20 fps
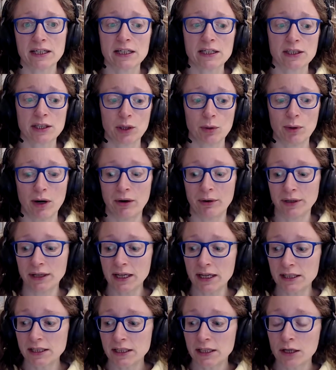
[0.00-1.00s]
So, where a
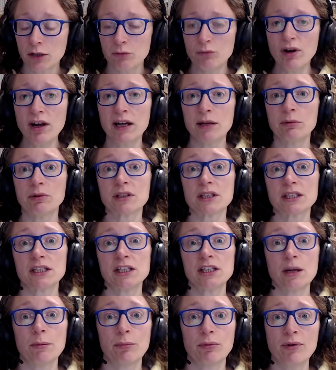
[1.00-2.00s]
kid really wants to
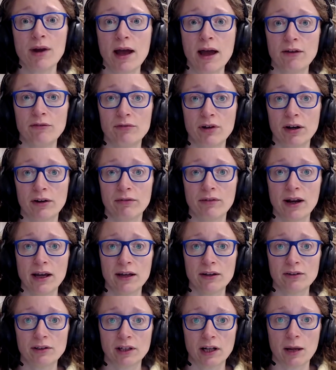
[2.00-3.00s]
jump around, run
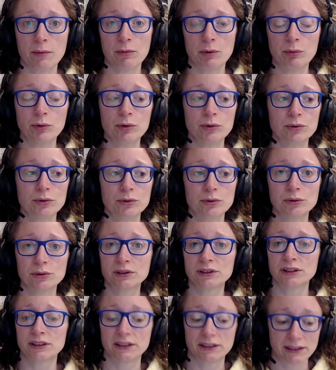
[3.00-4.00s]
around, climb the
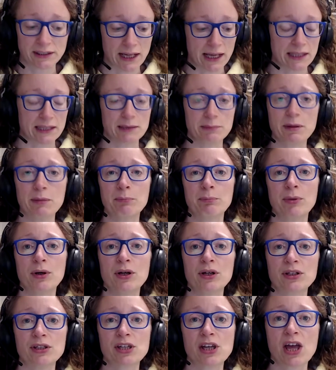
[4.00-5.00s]
walls, get some
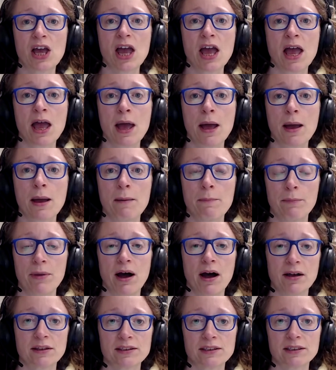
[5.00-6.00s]
input,
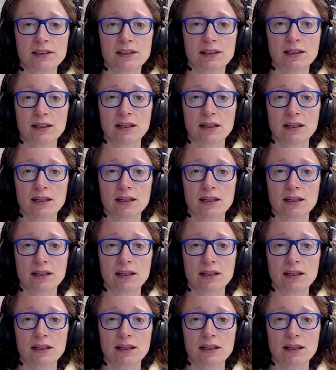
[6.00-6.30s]
but